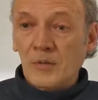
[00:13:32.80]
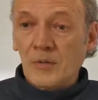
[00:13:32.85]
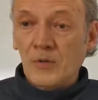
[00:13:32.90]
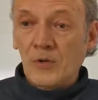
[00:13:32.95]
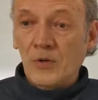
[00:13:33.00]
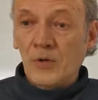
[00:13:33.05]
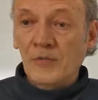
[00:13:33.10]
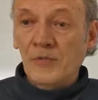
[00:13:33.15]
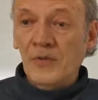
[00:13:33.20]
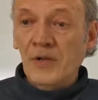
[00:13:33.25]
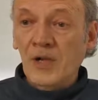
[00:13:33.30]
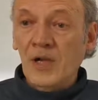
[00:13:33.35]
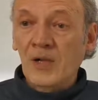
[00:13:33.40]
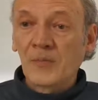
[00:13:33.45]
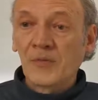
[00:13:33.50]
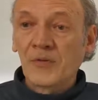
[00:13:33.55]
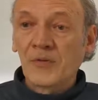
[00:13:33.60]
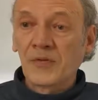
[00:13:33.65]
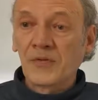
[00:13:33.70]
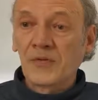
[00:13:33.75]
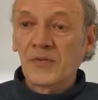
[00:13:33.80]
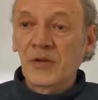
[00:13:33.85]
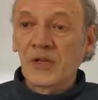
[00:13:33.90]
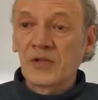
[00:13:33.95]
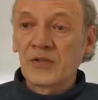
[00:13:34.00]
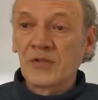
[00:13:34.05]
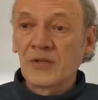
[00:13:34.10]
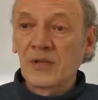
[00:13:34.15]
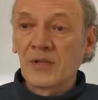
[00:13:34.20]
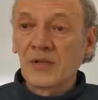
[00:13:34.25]
What also helps is
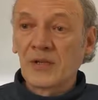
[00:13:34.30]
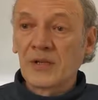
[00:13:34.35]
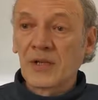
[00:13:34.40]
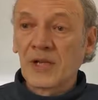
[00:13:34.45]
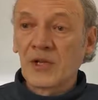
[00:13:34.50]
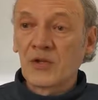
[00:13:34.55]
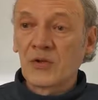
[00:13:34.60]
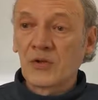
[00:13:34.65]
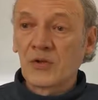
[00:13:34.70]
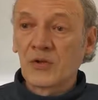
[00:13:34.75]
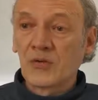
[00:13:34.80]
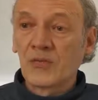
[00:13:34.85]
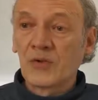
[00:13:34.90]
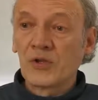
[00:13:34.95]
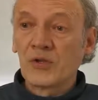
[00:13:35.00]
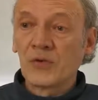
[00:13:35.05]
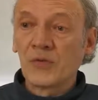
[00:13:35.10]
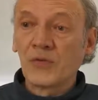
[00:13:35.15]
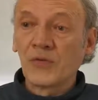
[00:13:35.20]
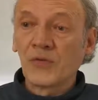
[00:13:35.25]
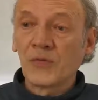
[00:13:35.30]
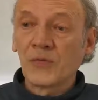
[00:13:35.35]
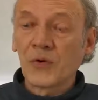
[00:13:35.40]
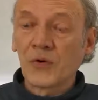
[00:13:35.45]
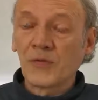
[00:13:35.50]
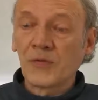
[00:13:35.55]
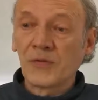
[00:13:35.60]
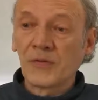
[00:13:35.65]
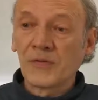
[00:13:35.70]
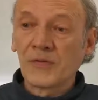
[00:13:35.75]
strengthening nature to reduce
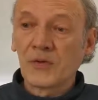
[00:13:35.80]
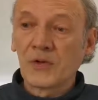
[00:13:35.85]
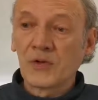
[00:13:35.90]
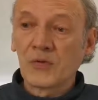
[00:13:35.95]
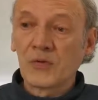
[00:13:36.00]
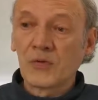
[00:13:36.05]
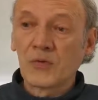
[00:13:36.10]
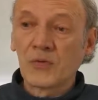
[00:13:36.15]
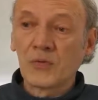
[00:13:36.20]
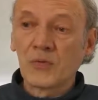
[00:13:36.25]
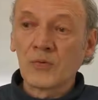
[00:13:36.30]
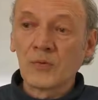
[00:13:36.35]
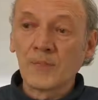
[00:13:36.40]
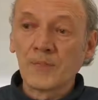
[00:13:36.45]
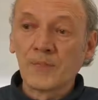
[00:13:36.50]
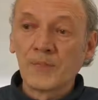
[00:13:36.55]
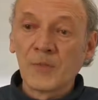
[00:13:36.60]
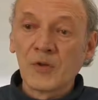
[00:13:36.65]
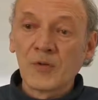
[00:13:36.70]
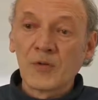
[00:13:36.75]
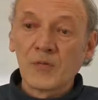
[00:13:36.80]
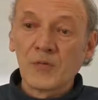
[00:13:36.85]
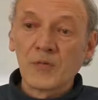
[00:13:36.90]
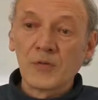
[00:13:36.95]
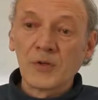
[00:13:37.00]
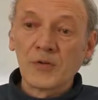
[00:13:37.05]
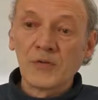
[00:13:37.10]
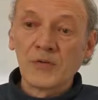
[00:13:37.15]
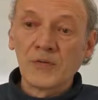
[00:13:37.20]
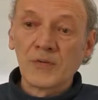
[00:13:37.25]
fossil CO2,
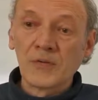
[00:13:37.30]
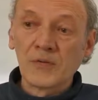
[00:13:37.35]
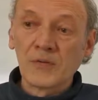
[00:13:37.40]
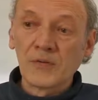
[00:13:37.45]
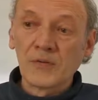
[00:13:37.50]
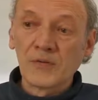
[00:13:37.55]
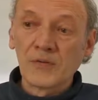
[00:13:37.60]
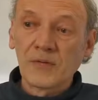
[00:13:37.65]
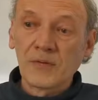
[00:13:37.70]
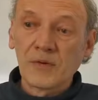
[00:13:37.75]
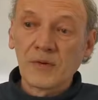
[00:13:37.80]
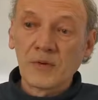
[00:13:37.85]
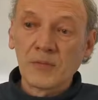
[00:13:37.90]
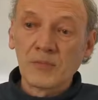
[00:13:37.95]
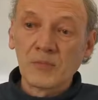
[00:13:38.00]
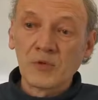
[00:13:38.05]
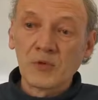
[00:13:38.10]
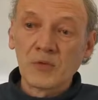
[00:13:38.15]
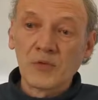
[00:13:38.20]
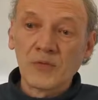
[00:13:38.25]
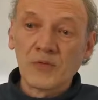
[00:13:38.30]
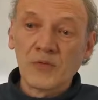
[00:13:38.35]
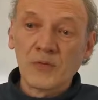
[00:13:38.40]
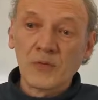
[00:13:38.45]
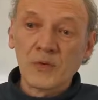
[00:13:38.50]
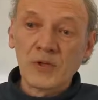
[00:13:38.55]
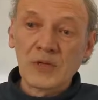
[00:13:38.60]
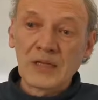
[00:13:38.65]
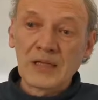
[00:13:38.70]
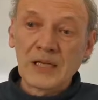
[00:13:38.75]
for instance, to
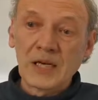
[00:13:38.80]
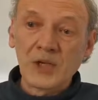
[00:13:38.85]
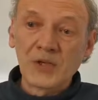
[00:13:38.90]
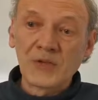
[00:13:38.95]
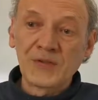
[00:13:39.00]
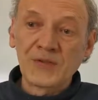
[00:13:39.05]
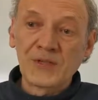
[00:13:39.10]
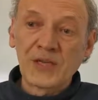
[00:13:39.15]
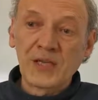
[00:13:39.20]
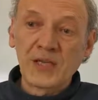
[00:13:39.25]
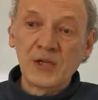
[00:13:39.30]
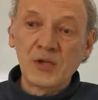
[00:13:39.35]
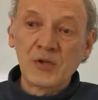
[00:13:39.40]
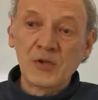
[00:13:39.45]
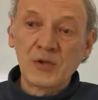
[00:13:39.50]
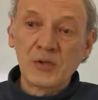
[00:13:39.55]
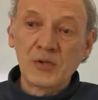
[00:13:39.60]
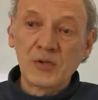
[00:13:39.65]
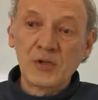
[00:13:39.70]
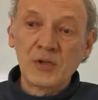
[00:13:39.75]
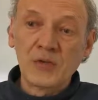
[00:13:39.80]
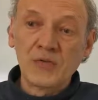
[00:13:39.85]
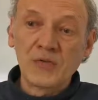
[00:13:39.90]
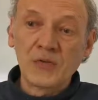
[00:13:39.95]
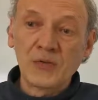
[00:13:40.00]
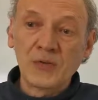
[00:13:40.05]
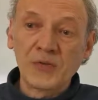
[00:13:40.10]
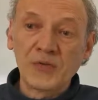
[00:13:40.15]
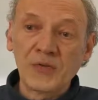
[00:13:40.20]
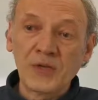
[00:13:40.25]
avoid large-scale
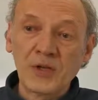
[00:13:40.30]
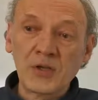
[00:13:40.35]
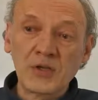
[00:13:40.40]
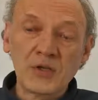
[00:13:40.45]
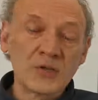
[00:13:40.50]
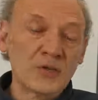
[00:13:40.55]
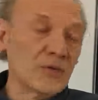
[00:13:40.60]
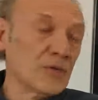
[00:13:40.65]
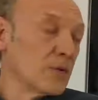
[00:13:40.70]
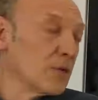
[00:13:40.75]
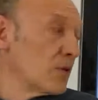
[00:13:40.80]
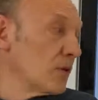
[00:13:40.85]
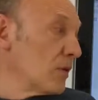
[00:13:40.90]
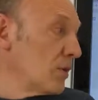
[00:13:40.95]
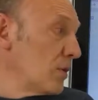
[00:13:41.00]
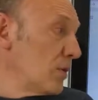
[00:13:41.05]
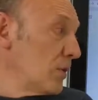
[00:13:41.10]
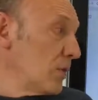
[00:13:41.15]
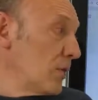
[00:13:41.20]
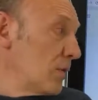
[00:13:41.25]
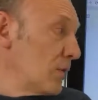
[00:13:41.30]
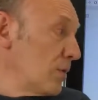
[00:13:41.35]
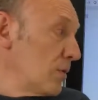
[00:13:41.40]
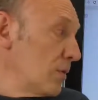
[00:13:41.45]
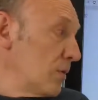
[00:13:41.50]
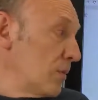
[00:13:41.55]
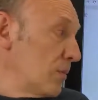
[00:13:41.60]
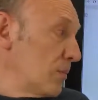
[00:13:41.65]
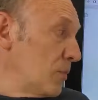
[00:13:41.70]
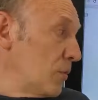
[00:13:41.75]
deforestation
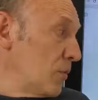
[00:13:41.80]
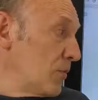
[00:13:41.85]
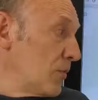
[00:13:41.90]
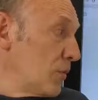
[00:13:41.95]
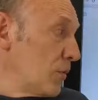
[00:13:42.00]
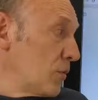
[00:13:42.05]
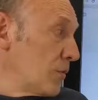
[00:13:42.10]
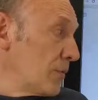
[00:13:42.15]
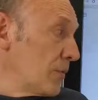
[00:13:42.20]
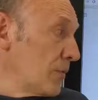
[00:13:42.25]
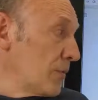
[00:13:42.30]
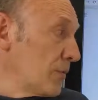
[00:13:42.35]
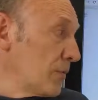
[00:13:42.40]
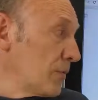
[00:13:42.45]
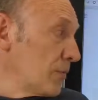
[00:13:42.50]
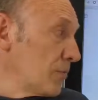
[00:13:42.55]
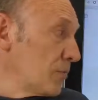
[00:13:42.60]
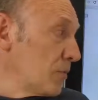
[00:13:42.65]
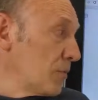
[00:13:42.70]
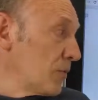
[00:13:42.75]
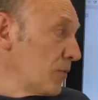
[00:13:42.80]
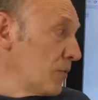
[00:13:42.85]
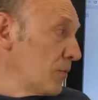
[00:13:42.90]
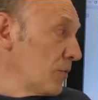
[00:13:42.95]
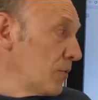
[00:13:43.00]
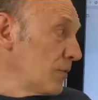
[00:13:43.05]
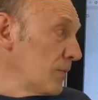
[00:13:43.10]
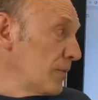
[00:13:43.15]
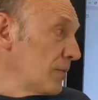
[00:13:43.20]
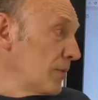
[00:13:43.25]
of forest.
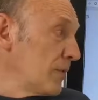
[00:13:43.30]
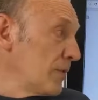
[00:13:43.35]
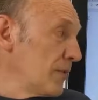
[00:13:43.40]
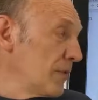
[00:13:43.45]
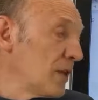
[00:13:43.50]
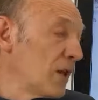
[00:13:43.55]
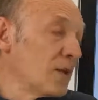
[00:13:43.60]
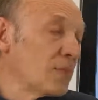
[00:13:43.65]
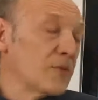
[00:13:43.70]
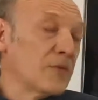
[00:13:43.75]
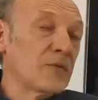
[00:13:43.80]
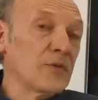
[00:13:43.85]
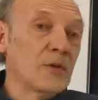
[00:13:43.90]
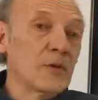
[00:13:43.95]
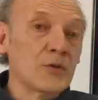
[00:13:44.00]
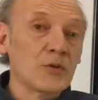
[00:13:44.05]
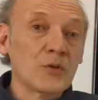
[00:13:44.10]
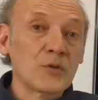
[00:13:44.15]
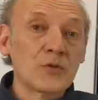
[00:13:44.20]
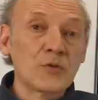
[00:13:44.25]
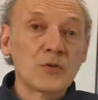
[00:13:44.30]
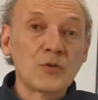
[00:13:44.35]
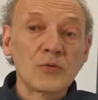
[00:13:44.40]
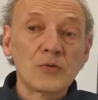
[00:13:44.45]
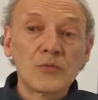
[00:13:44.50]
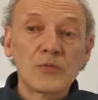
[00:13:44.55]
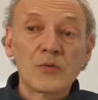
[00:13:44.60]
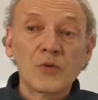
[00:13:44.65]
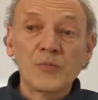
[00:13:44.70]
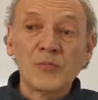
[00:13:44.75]
So this helps nature
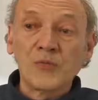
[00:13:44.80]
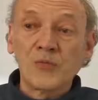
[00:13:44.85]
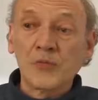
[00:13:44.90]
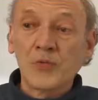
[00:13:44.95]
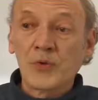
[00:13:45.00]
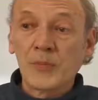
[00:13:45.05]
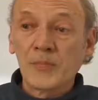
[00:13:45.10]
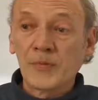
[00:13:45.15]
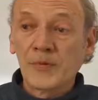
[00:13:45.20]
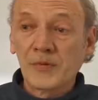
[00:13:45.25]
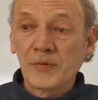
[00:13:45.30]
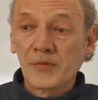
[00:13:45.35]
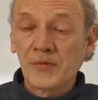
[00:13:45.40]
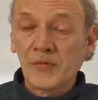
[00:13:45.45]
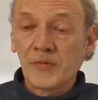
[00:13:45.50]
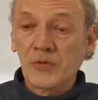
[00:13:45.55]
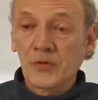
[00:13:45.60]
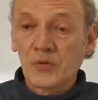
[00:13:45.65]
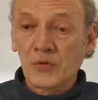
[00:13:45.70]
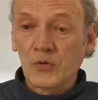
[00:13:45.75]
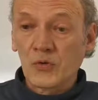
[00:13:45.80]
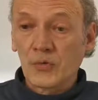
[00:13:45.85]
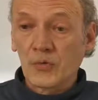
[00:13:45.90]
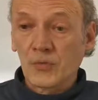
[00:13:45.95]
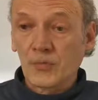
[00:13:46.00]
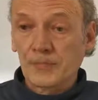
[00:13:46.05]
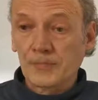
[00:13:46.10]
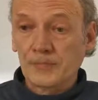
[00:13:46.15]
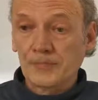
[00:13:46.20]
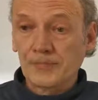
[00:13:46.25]
to absorb CO2.